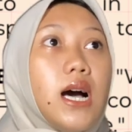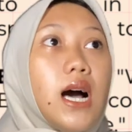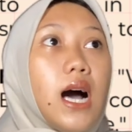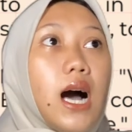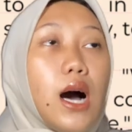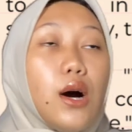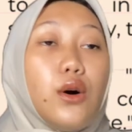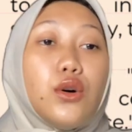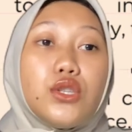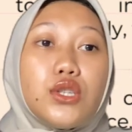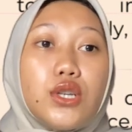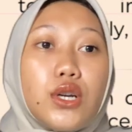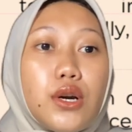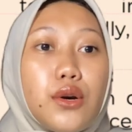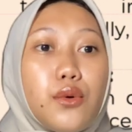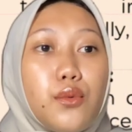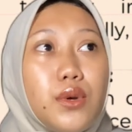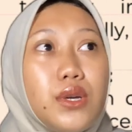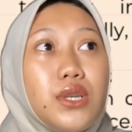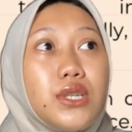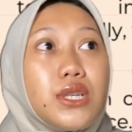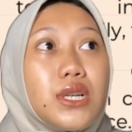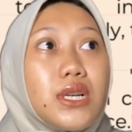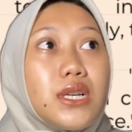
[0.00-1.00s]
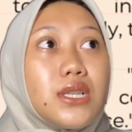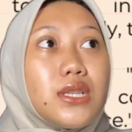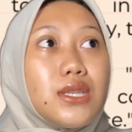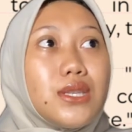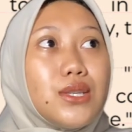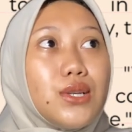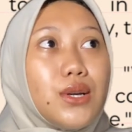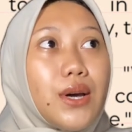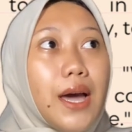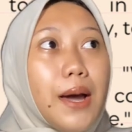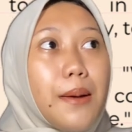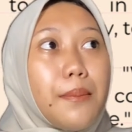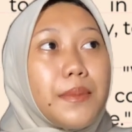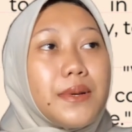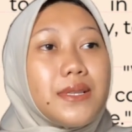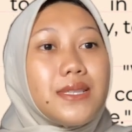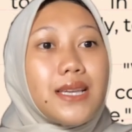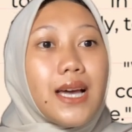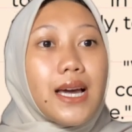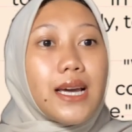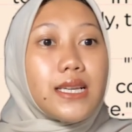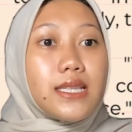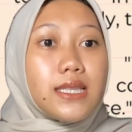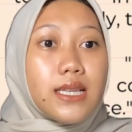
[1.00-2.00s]
author wishes to
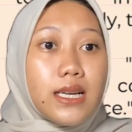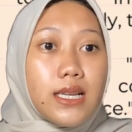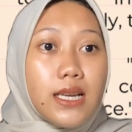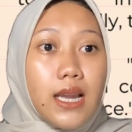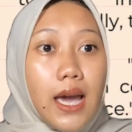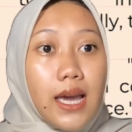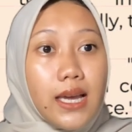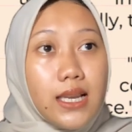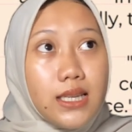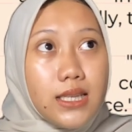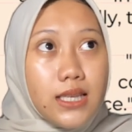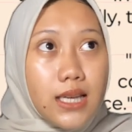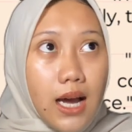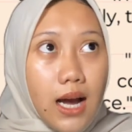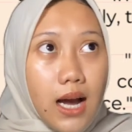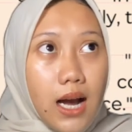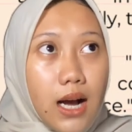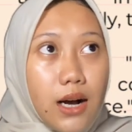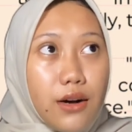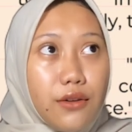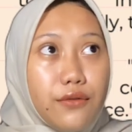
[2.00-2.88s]
emphasize an idea.